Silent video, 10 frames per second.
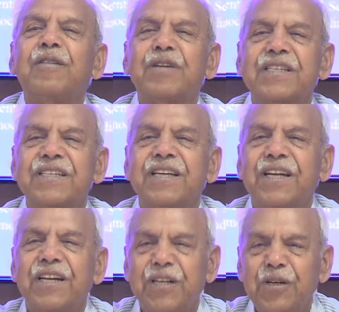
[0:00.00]
was
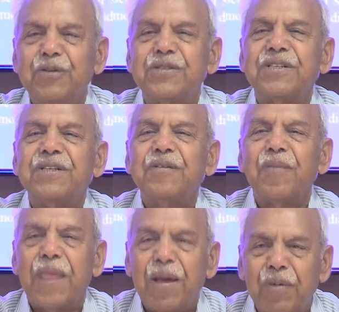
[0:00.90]
reduced
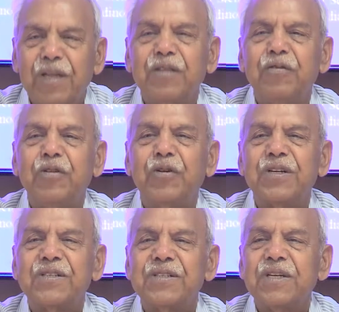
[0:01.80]
among the
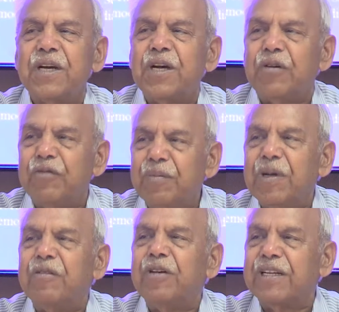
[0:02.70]
viewers.
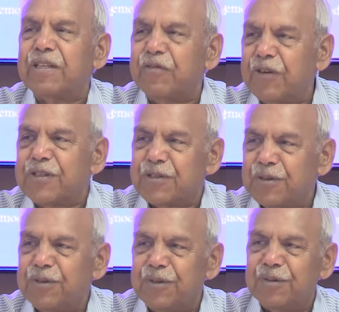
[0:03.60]
Women were the first
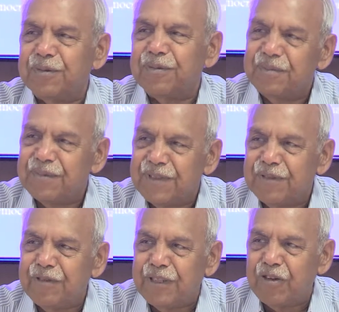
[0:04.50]
to
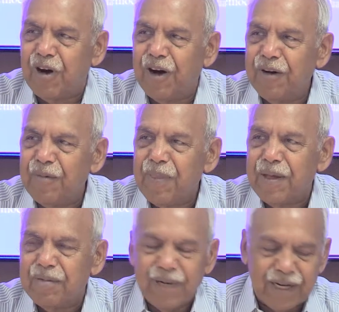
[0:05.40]
withdraw
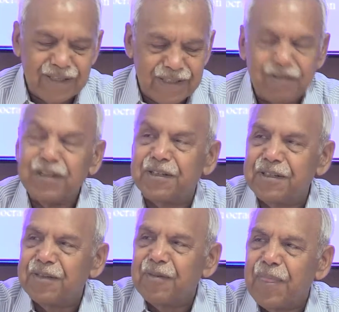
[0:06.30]
because they were
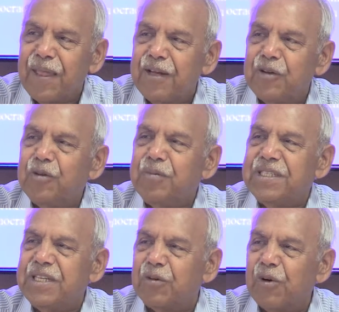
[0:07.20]
too
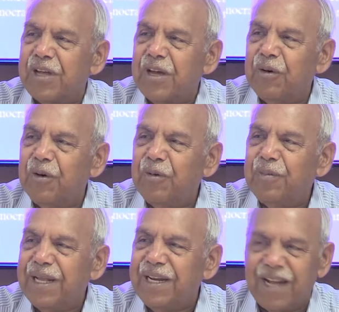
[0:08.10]
busy cooking
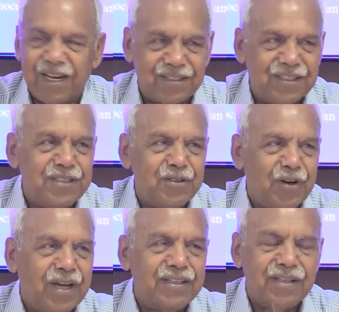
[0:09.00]
home and not
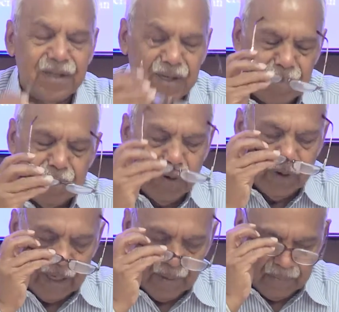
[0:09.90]
enjoying the
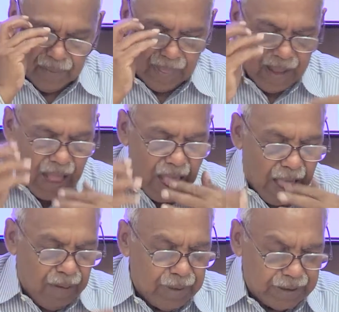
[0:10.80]
program.
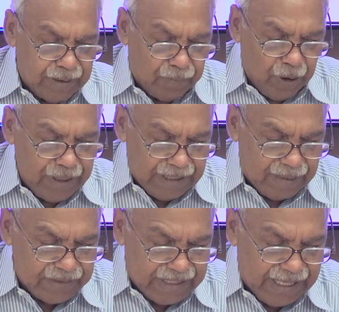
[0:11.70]
But the point
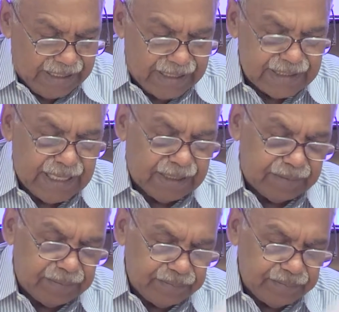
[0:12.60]
I'm saying is that